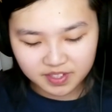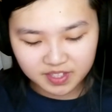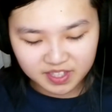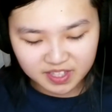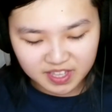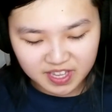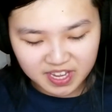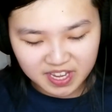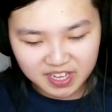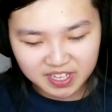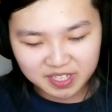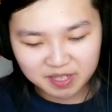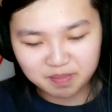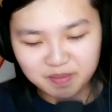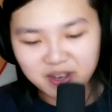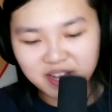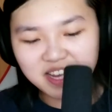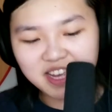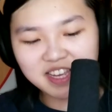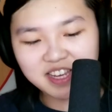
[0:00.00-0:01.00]
this
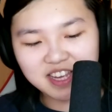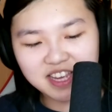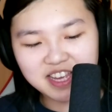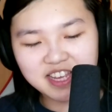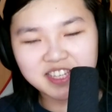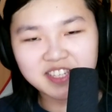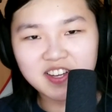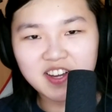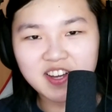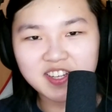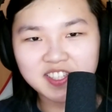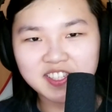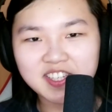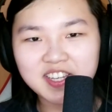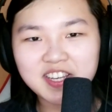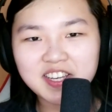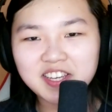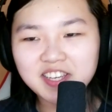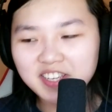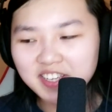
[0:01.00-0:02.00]
mic is
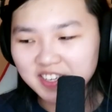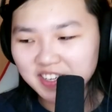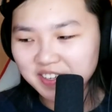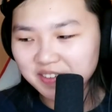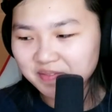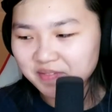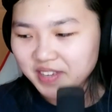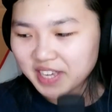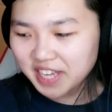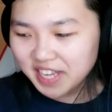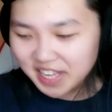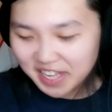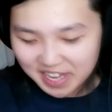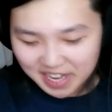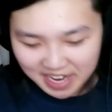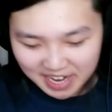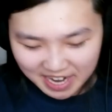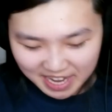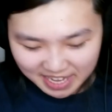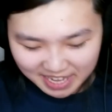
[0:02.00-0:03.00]
awesome.
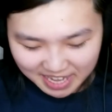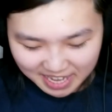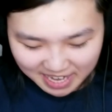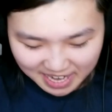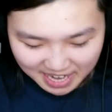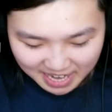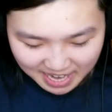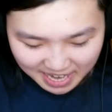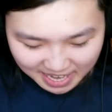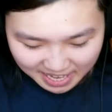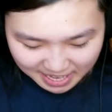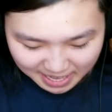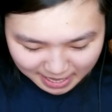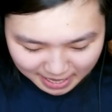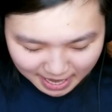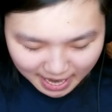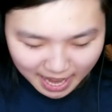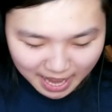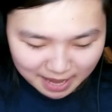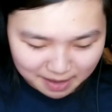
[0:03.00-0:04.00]
I like it. I like it
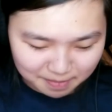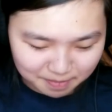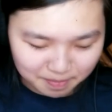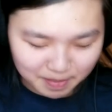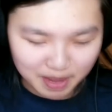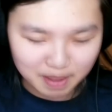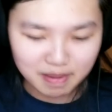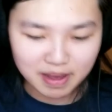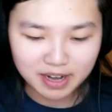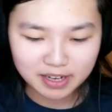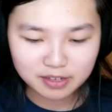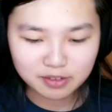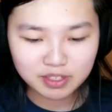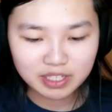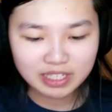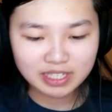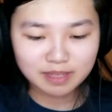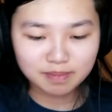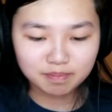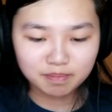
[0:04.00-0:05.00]
a lot. Maybe I'll use
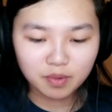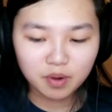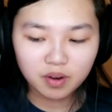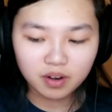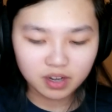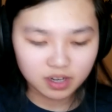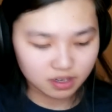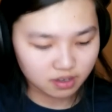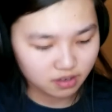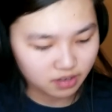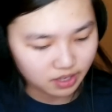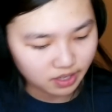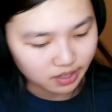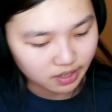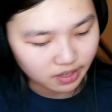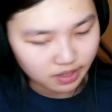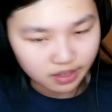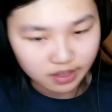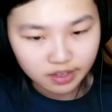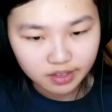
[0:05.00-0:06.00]
it some more.
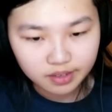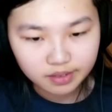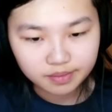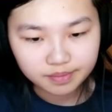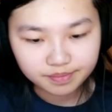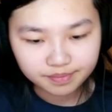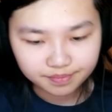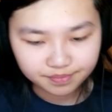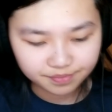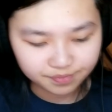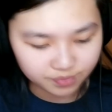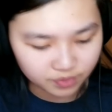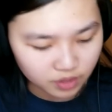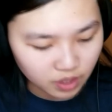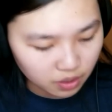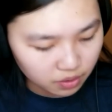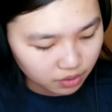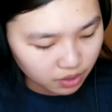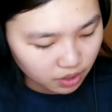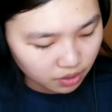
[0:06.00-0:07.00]

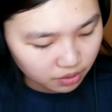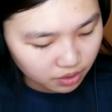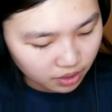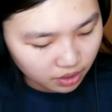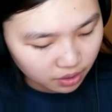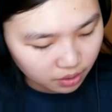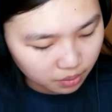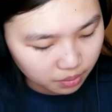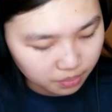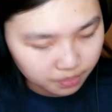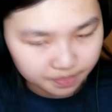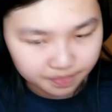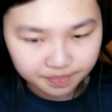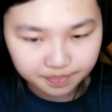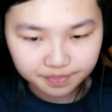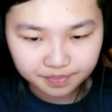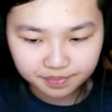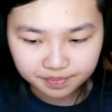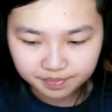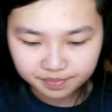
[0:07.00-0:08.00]
Don't know though.
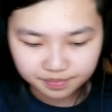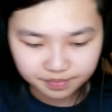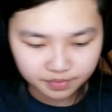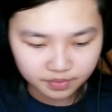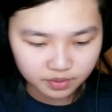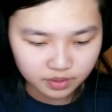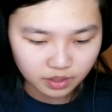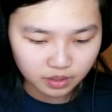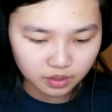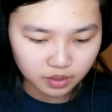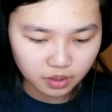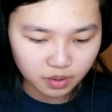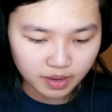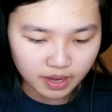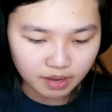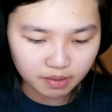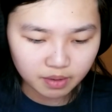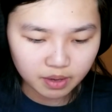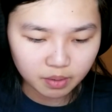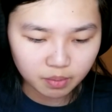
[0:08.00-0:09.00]
Don't know
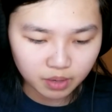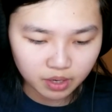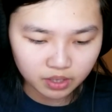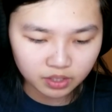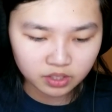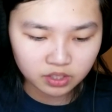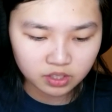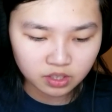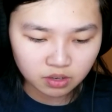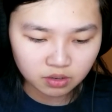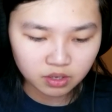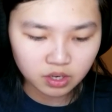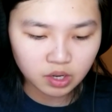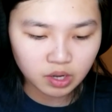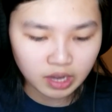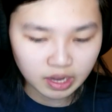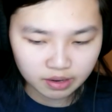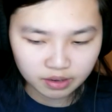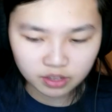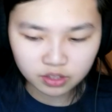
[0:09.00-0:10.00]
how it works. Don't
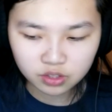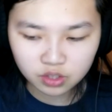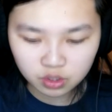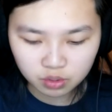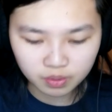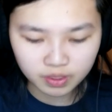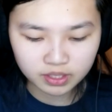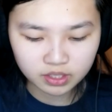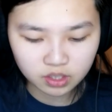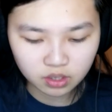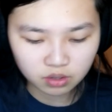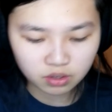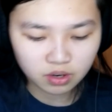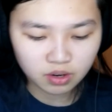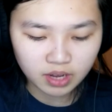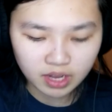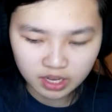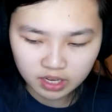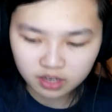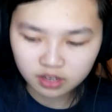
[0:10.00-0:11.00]
know how to do it. Don't
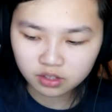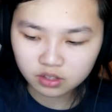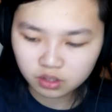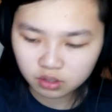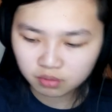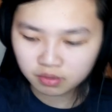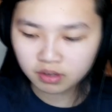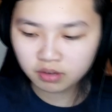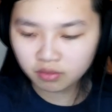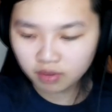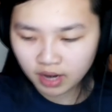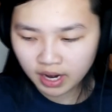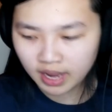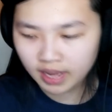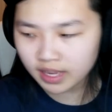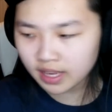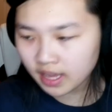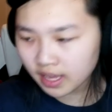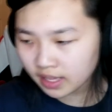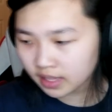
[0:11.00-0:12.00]
know how to do it
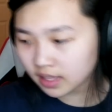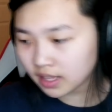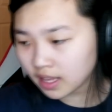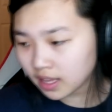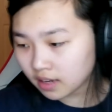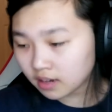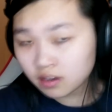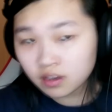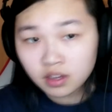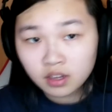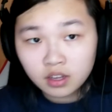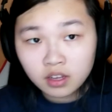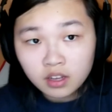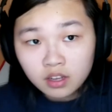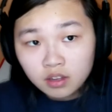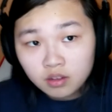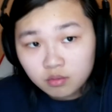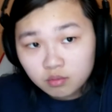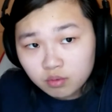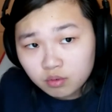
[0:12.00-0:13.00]
right. And then,
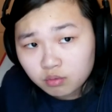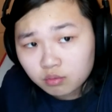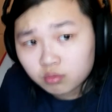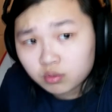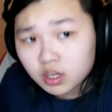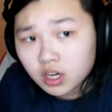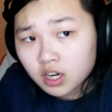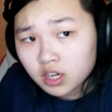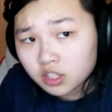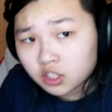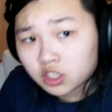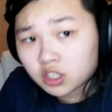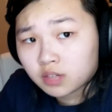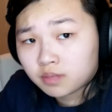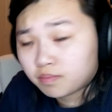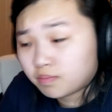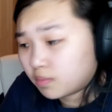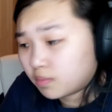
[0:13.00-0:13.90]
oh gosh, I'm